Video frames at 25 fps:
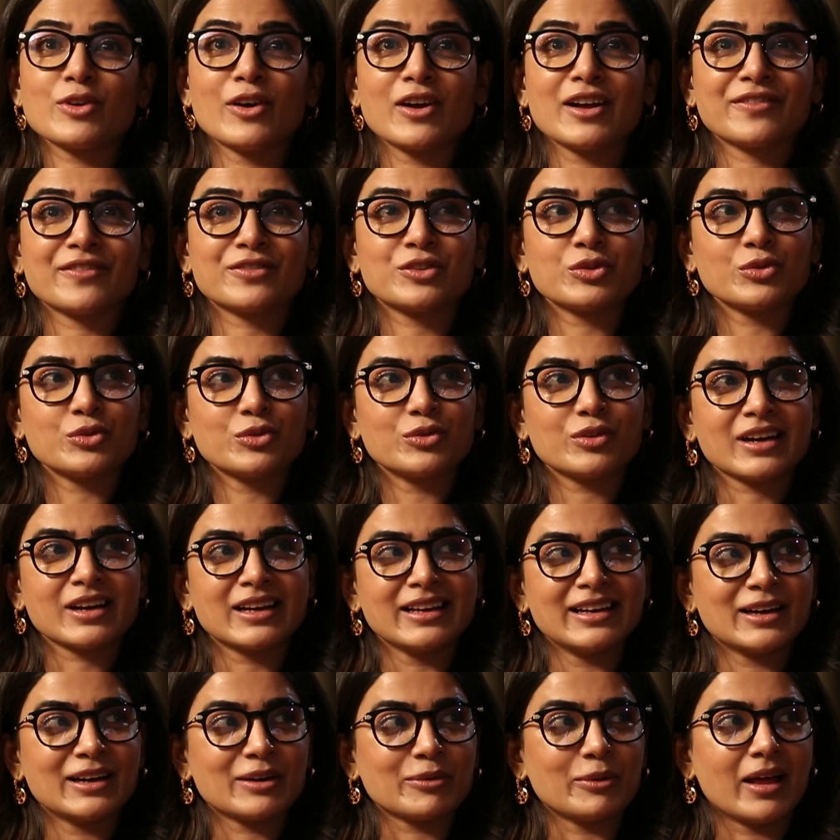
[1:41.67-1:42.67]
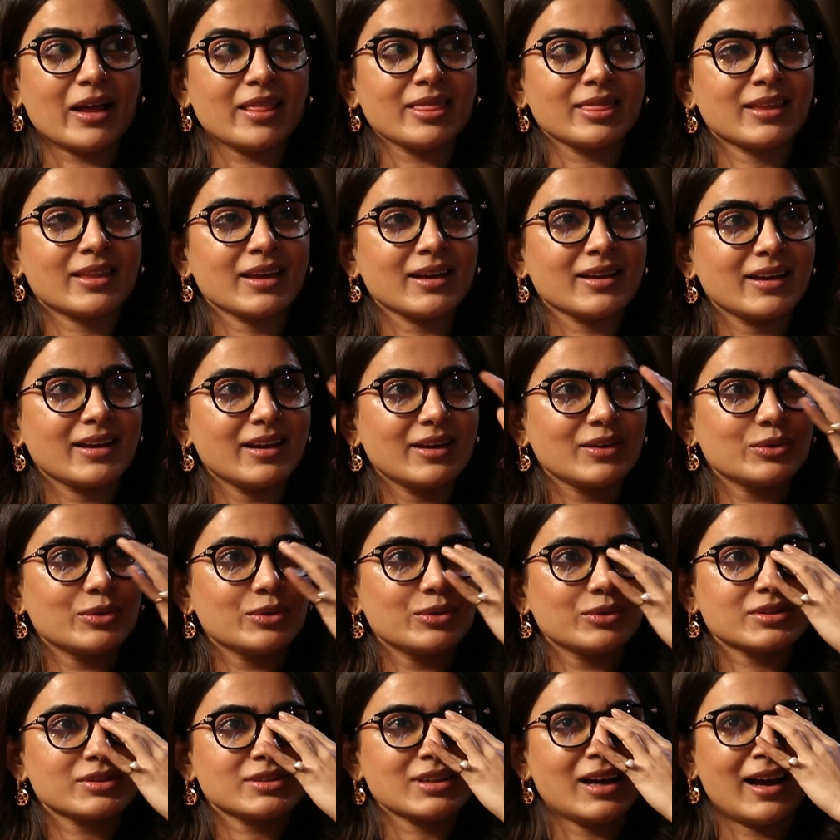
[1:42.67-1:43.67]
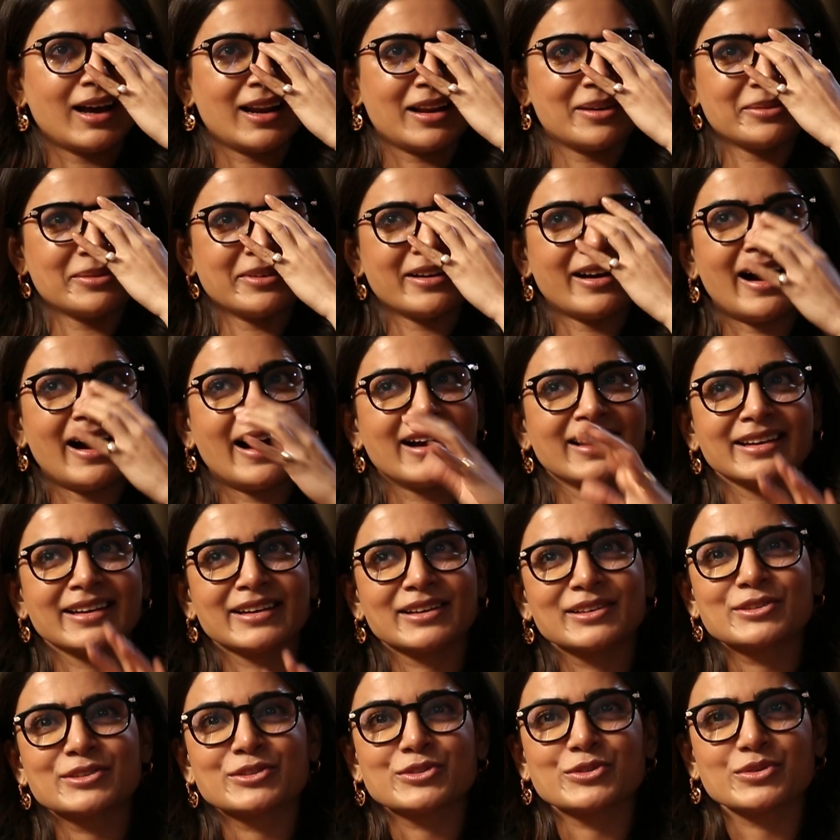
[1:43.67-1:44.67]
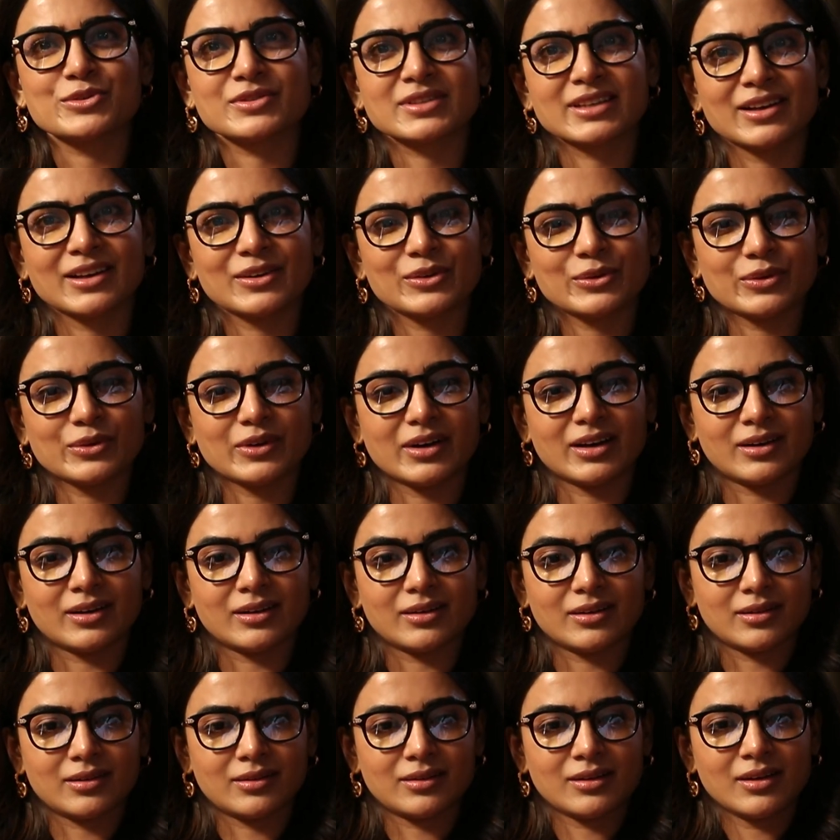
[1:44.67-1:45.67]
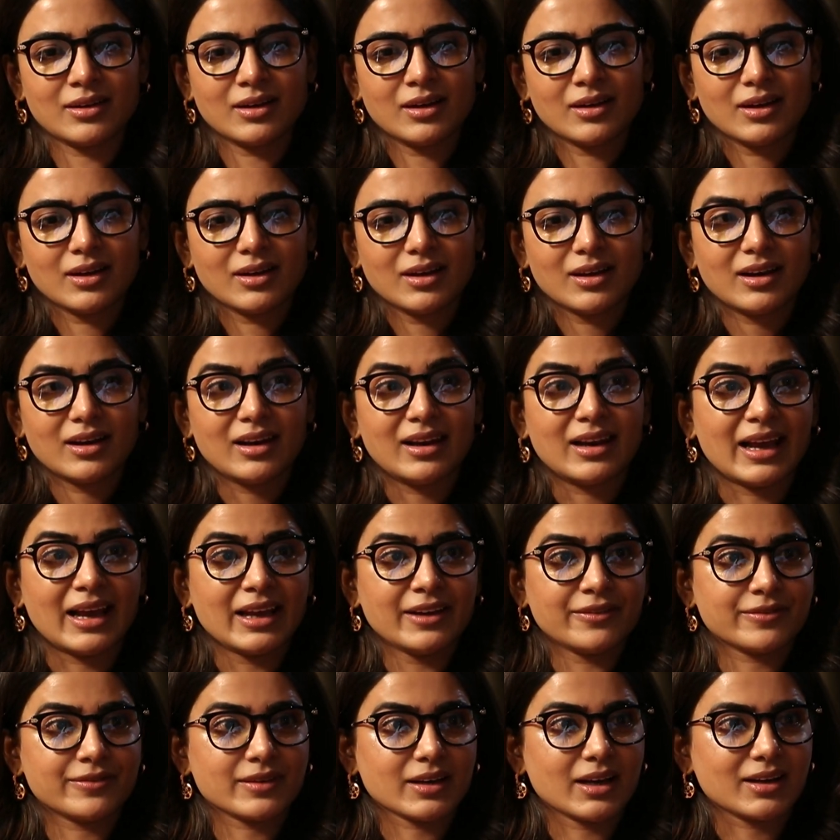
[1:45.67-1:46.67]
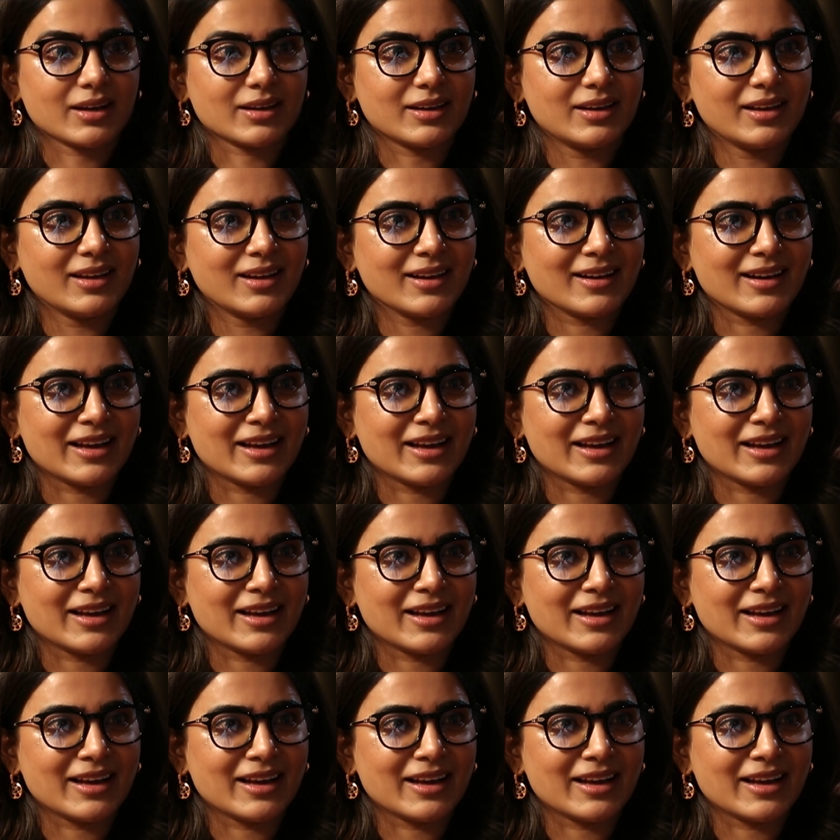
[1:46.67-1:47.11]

have to clear one thing. Nenu chaala articles chusanu, life threatening.